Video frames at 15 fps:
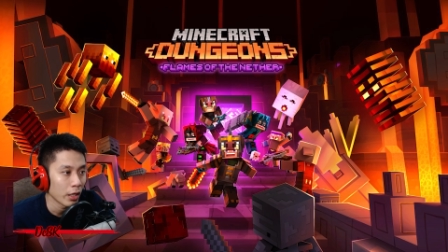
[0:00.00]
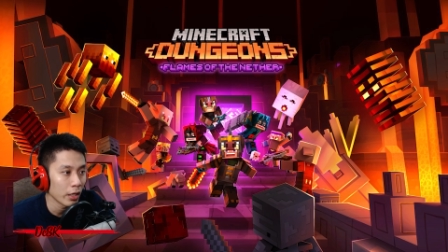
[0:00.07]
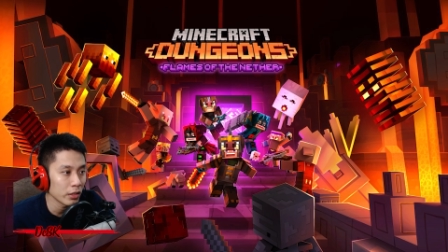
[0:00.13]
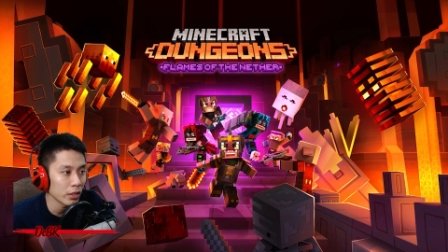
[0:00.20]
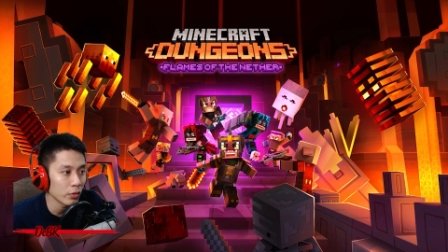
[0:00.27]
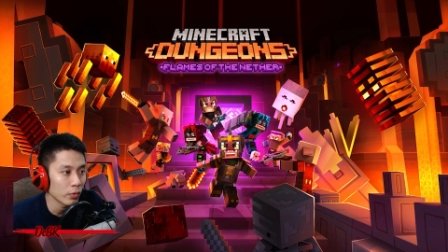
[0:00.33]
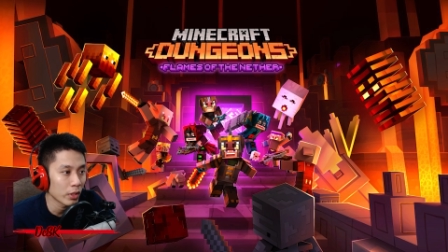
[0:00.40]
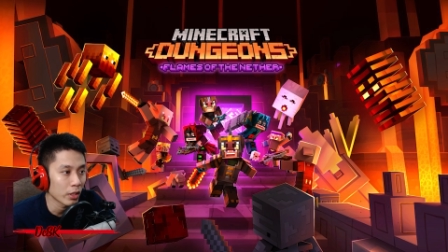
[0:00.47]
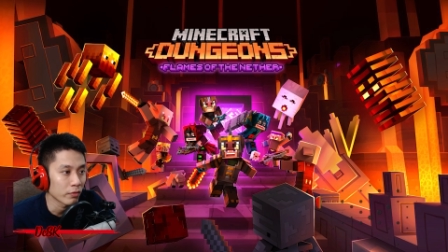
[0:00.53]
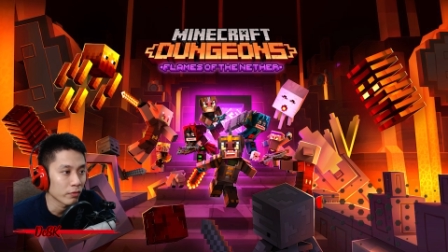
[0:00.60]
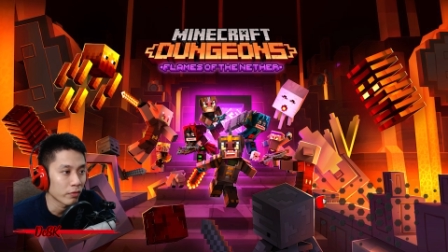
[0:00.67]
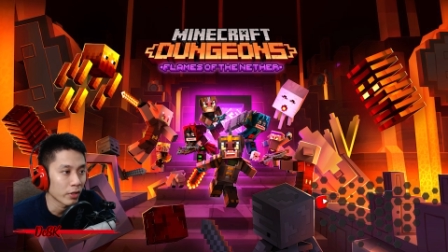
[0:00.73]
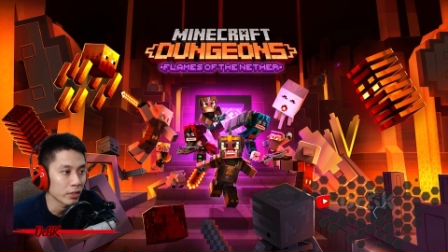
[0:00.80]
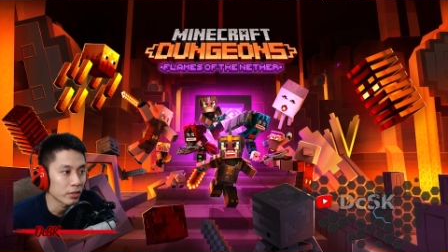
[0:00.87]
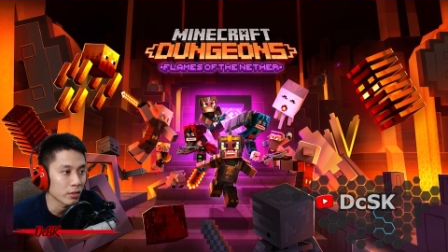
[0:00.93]
I think we can
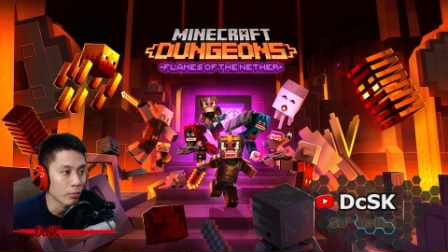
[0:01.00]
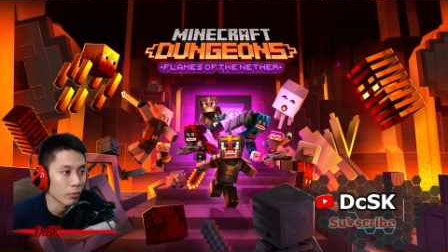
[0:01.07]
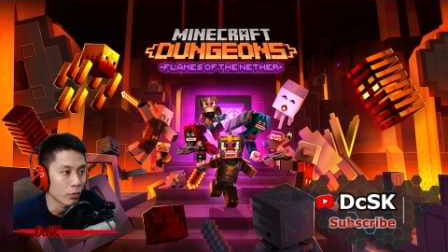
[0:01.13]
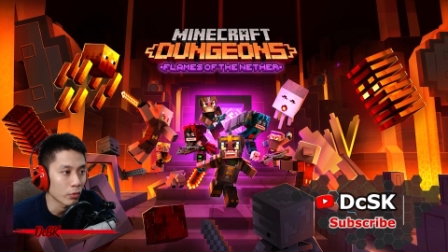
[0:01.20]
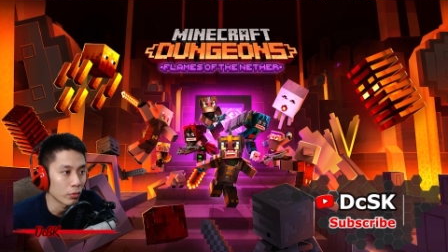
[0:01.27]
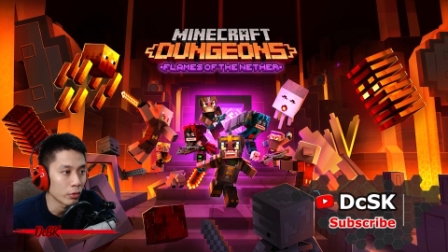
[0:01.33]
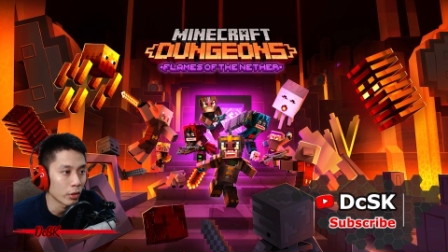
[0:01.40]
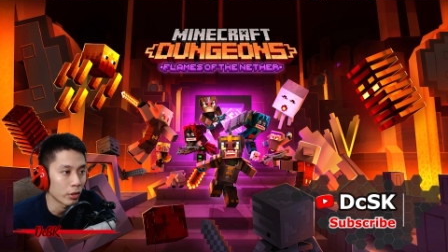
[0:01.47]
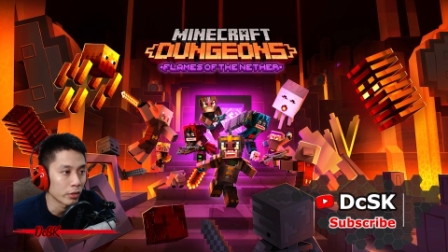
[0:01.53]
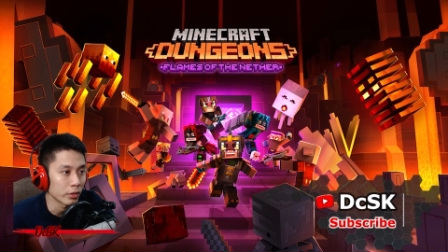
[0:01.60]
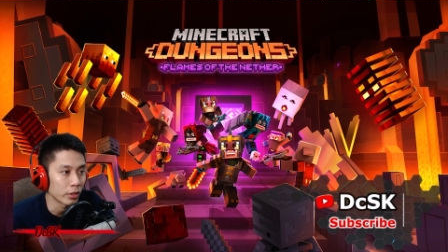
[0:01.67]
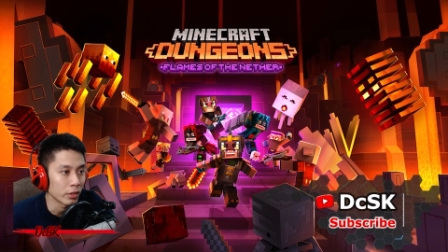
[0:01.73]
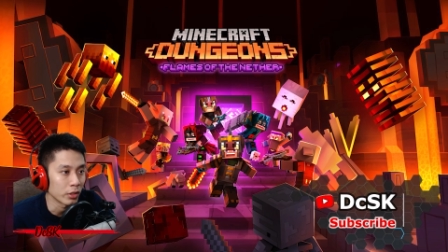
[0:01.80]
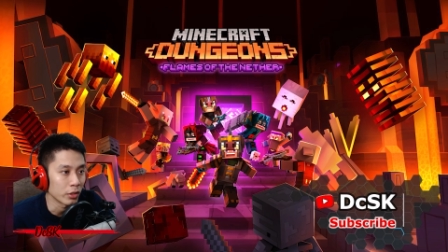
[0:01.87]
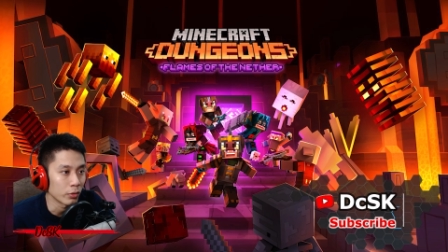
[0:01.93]
find some clue
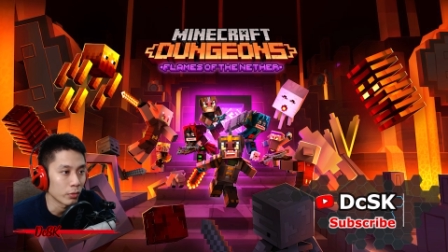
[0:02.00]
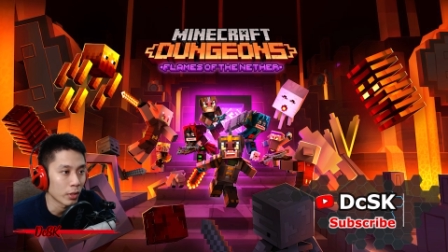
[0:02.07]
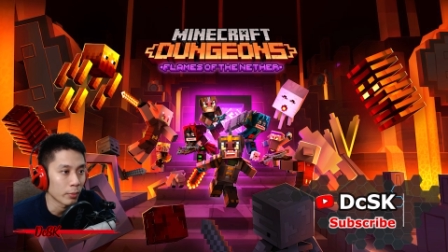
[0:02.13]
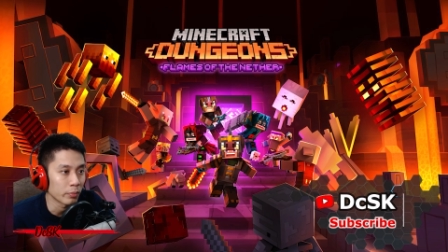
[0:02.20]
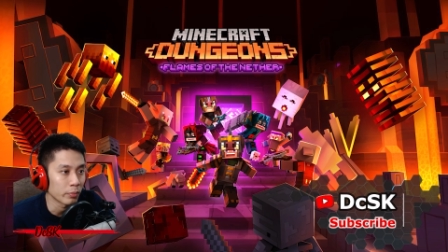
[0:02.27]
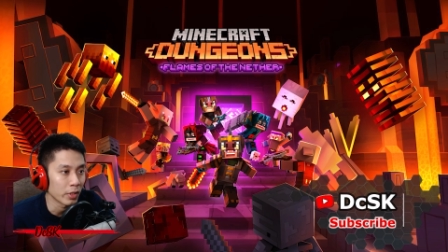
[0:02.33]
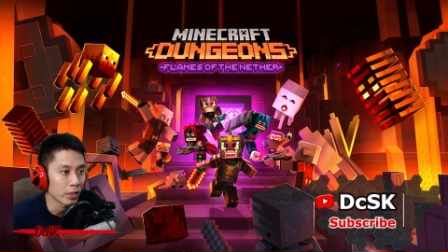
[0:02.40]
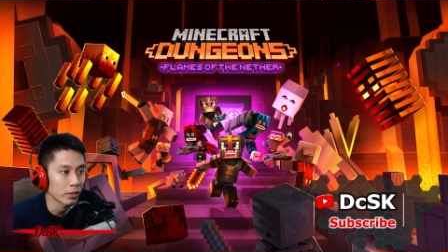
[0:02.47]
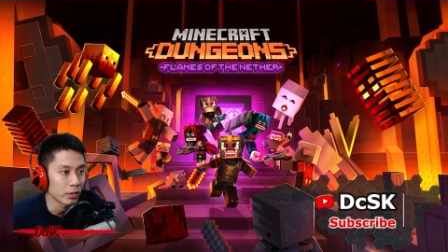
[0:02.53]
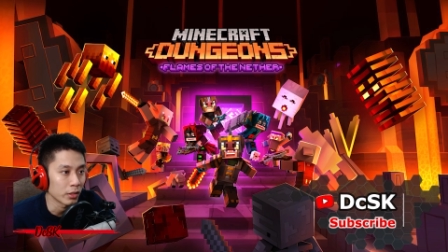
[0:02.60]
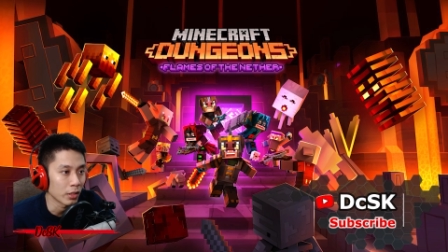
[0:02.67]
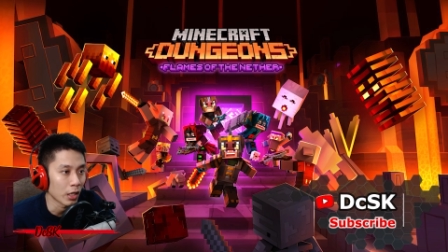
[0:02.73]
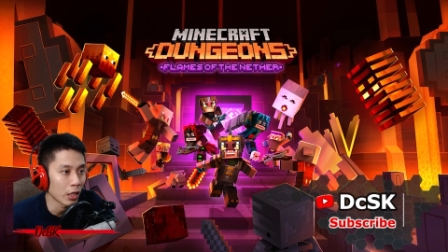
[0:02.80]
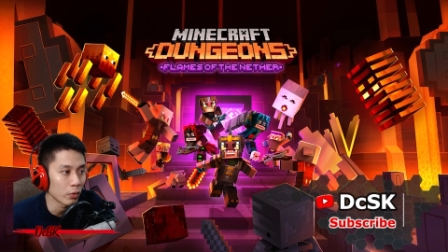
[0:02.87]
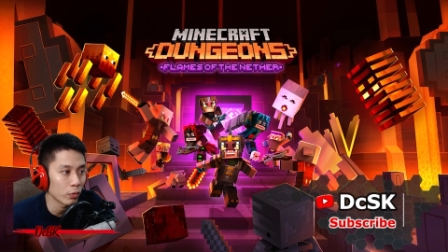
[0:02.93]
on the new update in
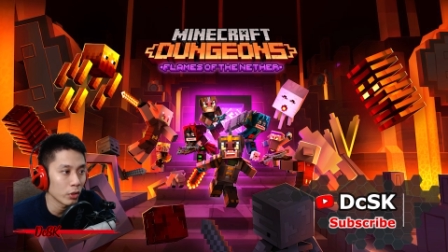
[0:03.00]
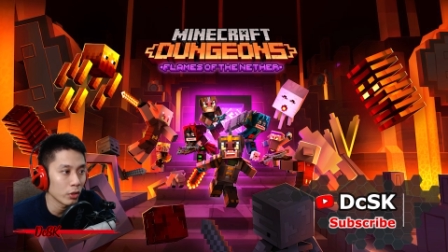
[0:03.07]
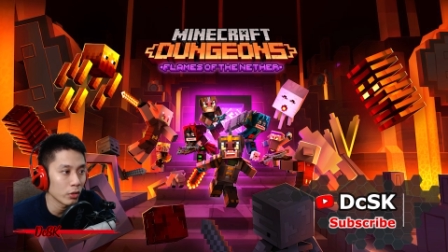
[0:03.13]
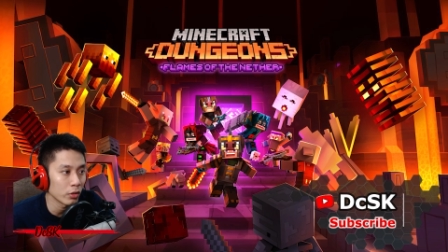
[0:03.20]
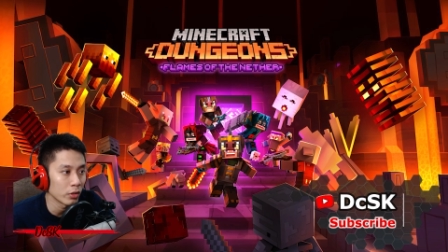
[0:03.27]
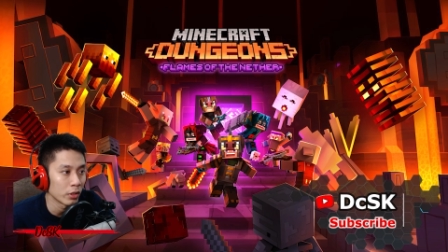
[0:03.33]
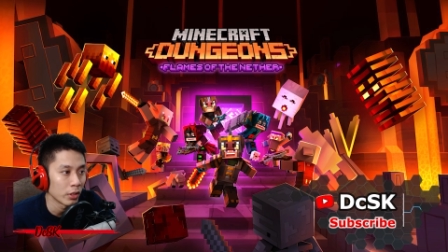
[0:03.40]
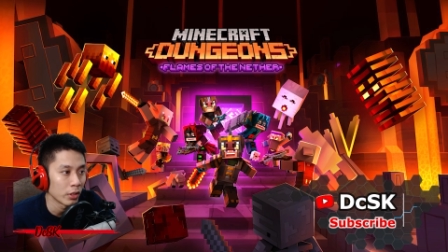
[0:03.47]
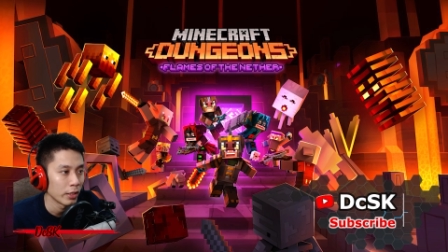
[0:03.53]
the artwork.